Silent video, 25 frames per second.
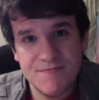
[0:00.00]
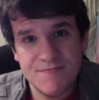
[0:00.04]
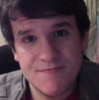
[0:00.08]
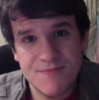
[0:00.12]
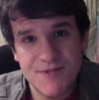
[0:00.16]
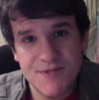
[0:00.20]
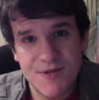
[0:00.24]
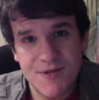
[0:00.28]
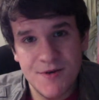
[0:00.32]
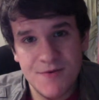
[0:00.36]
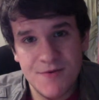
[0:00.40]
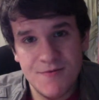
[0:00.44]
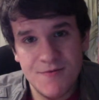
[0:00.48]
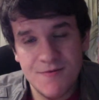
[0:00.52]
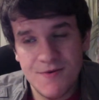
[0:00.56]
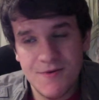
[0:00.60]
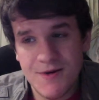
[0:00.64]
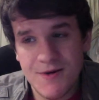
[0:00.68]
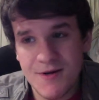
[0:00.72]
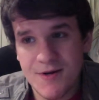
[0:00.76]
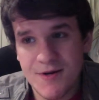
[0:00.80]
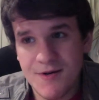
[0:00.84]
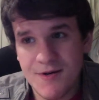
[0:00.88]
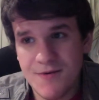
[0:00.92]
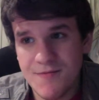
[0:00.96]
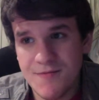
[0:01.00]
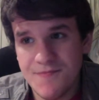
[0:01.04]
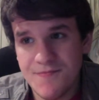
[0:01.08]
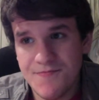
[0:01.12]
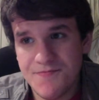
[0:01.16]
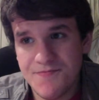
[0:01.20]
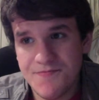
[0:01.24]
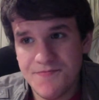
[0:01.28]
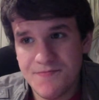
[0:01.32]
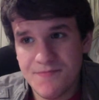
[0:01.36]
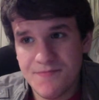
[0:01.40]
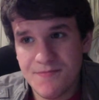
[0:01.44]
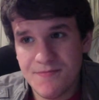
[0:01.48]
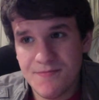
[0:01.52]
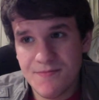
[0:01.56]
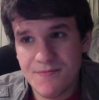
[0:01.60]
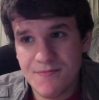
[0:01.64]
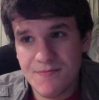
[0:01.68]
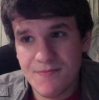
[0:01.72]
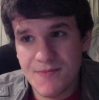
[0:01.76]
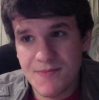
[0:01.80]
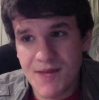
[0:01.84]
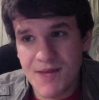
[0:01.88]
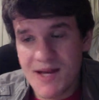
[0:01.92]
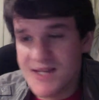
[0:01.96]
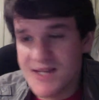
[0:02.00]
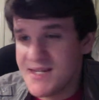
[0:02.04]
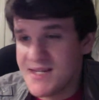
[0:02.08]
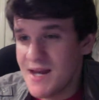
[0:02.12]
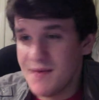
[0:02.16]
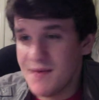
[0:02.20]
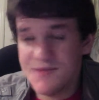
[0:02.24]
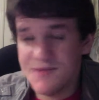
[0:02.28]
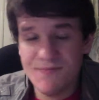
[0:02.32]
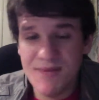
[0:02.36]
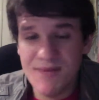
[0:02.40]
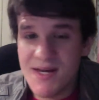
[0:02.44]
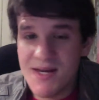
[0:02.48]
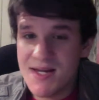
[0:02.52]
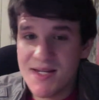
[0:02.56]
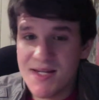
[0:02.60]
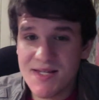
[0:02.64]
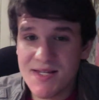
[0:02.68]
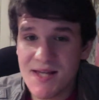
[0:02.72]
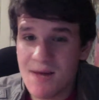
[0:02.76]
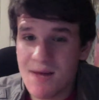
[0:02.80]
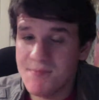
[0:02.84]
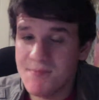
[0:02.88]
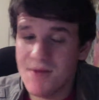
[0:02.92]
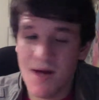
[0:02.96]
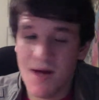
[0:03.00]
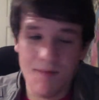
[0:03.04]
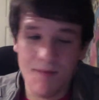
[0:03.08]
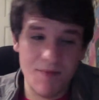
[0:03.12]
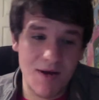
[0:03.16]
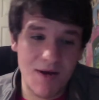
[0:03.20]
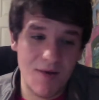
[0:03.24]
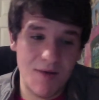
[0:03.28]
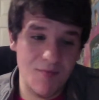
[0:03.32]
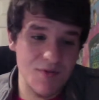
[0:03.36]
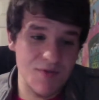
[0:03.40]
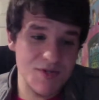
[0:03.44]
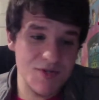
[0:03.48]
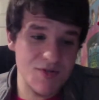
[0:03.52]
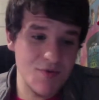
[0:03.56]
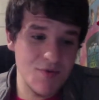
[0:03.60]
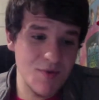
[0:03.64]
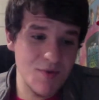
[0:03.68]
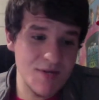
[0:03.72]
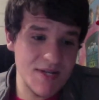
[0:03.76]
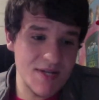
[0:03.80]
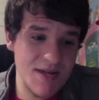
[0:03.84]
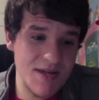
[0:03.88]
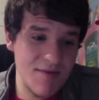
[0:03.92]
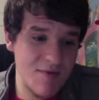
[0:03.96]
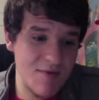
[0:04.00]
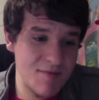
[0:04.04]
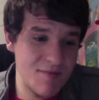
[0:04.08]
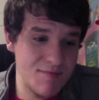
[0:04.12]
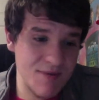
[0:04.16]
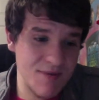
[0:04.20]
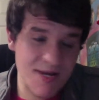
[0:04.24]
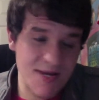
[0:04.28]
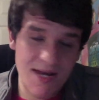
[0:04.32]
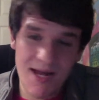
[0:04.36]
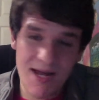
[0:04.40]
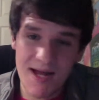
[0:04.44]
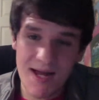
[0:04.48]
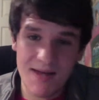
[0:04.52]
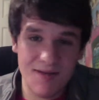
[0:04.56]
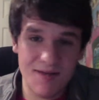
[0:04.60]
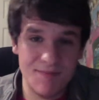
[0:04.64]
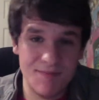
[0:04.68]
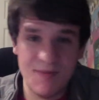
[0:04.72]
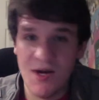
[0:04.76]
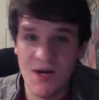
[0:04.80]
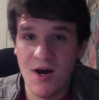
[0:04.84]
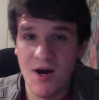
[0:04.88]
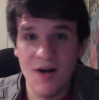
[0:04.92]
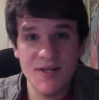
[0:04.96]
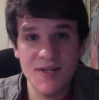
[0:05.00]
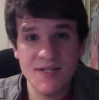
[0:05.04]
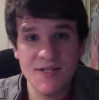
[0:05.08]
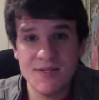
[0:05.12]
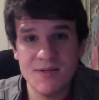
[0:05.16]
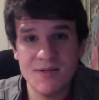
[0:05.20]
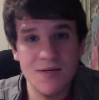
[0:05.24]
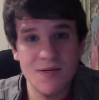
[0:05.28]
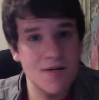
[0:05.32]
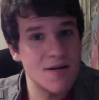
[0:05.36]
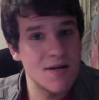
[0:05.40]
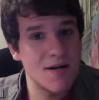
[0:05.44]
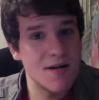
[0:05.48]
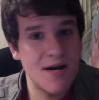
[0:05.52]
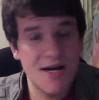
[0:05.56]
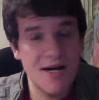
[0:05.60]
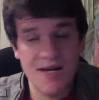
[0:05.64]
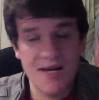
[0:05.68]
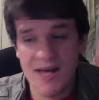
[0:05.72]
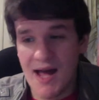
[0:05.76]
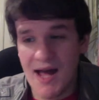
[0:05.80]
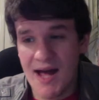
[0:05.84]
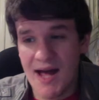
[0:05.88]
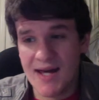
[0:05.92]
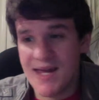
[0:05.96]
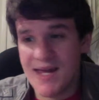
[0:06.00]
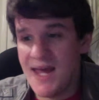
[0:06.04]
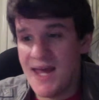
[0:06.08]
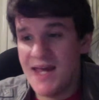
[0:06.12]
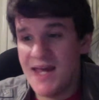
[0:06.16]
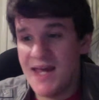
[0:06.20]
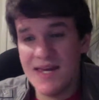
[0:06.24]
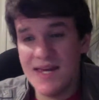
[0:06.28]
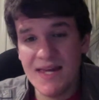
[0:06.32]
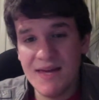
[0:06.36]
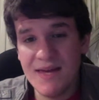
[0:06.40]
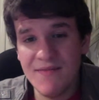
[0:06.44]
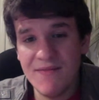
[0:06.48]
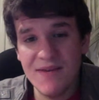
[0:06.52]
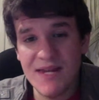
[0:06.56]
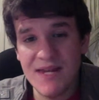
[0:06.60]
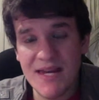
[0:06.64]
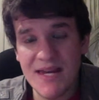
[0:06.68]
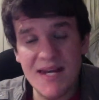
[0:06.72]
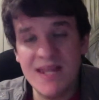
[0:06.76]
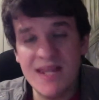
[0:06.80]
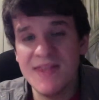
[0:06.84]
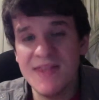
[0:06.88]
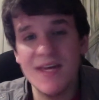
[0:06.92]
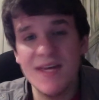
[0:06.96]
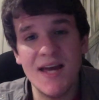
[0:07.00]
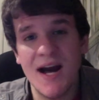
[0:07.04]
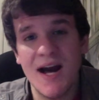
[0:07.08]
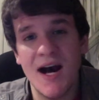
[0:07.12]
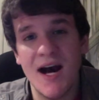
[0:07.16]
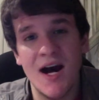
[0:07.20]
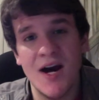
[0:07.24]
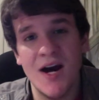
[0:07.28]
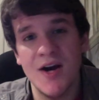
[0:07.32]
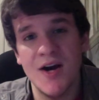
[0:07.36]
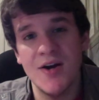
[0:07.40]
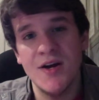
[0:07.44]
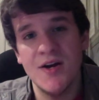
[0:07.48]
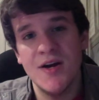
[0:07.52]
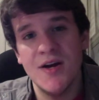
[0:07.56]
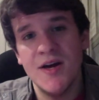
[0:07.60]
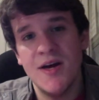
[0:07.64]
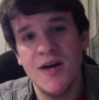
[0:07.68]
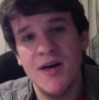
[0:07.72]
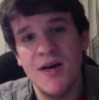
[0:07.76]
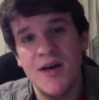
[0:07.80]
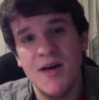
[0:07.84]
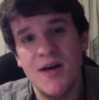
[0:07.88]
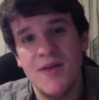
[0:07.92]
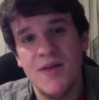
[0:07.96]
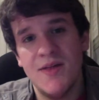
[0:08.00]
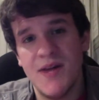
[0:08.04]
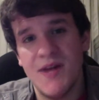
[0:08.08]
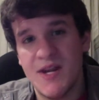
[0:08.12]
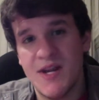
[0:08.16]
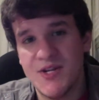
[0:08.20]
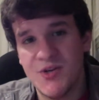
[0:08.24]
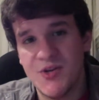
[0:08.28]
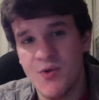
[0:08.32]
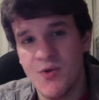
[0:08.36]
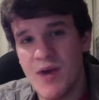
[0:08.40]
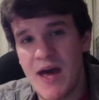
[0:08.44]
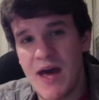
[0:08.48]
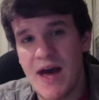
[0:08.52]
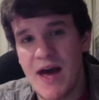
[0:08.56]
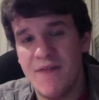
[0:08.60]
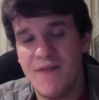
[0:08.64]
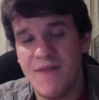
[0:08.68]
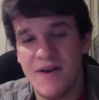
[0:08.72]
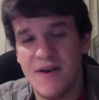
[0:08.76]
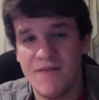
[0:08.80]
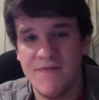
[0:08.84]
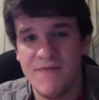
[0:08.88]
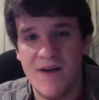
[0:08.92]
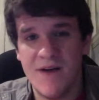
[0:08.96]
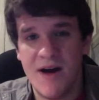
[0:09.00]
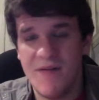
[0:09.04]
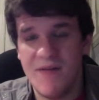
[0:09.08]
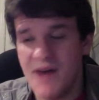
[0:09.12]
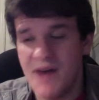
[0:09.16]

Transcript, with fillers: So, um, like I said, I was mixed. I'm, I'm I was not sure what to give it, but I, to be honest, uh, I can't, I can't give it anything higher than a two and a half out of five.